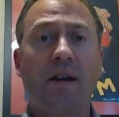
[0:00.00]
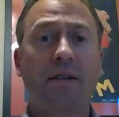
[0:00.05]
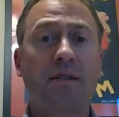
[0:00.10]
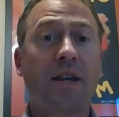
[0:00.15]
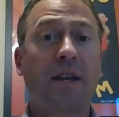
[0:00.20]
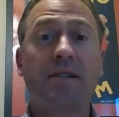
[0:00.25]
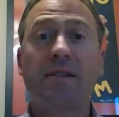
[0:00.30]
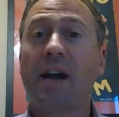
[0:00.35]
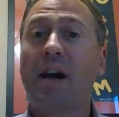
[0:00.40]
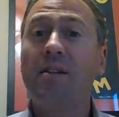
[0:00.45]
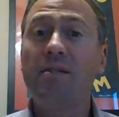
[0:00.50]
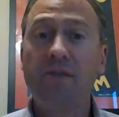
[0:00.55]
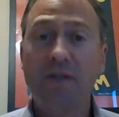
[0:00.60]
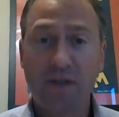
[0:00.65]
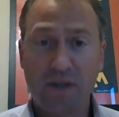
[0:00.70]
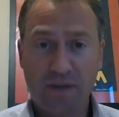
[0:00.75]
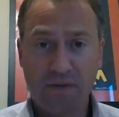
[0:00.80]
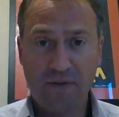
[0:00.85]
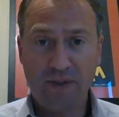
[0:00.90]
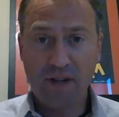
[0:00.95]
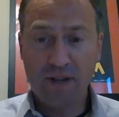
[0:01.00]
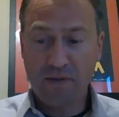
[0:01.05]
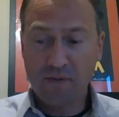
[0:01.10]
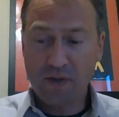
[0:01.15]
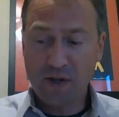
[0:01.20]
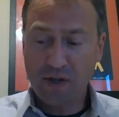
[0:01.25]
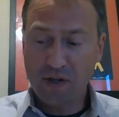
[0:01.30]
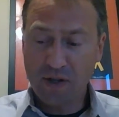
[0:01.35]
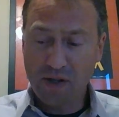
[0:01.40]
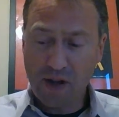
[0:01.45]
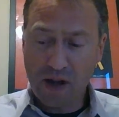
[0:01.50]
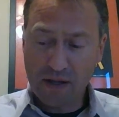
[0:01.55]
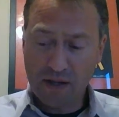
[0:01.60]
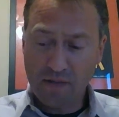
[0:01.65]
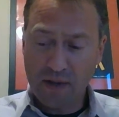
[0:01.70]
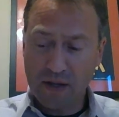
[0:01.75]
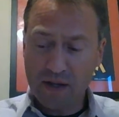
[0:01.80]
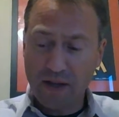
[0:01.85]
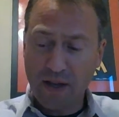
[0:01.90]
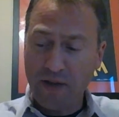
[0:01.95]
technology if needed, which is talked
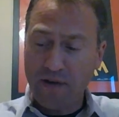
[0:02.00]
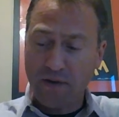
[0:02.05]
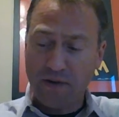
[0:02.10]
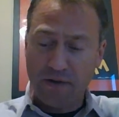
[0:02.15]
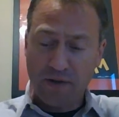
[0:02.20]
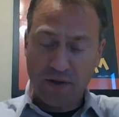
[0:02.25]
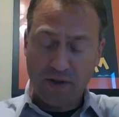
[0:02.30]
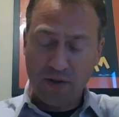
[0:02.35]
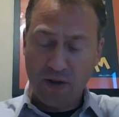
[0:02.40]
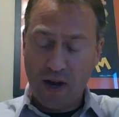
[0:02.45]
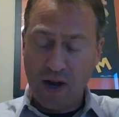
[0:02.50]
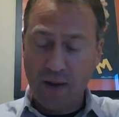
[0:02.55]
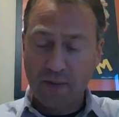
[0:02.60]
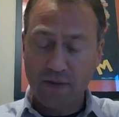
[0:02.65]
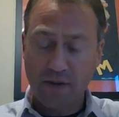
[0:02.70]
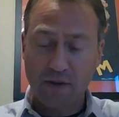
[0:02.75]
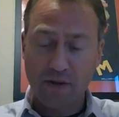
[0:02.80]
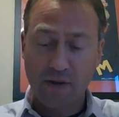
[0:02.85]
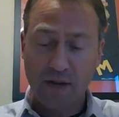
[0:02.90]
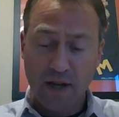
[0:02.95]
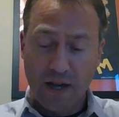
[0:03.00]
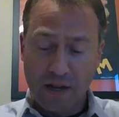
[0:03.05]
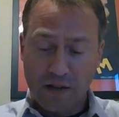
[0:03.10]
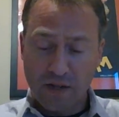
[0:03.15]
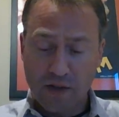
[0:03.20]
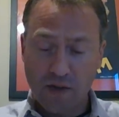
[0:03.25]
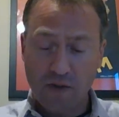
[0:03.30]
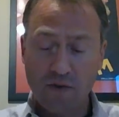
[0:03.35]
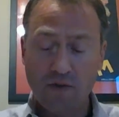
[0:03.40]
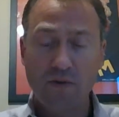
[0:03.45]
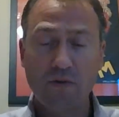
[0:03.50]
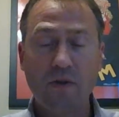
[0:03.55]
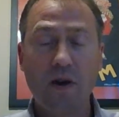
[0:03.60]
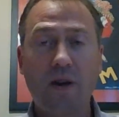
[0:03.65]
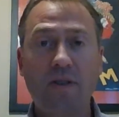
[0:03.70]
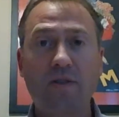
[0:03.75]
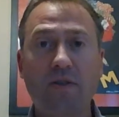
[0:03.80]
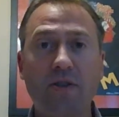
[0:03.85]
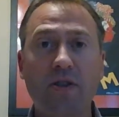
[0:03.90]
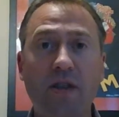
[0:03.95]
about later in this chapter, to
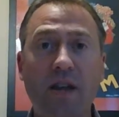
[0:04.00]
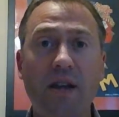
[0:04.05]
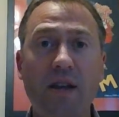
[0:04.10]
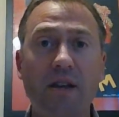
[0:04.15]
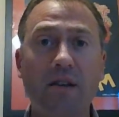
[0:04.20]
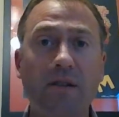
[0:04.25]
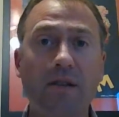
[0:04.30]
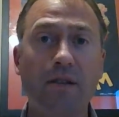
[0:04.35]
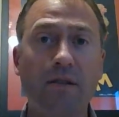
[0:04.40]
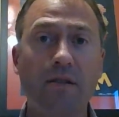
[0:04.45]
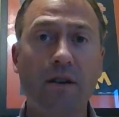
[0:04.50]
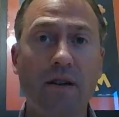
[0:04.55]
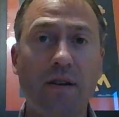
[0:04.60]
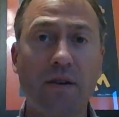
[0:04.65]
understand and